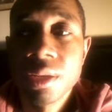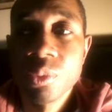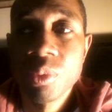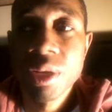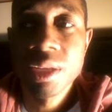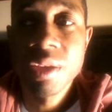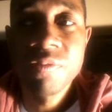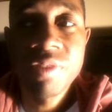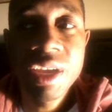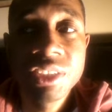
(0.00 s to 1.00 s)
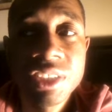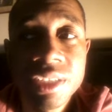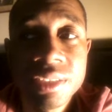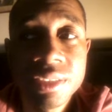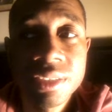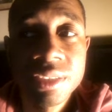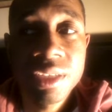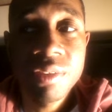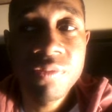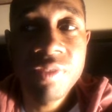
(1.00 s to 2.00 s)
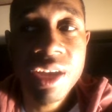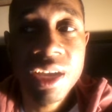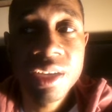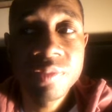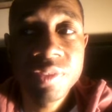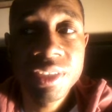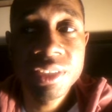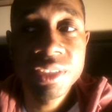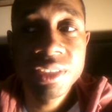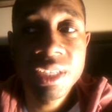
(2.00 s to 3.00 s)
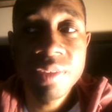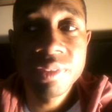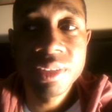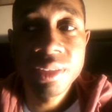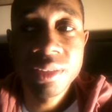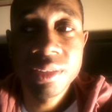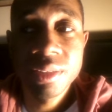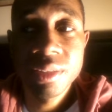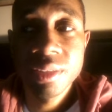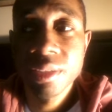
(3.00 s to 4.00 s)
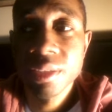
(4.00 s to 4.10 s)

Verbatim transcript: All right. Ephesians 5 7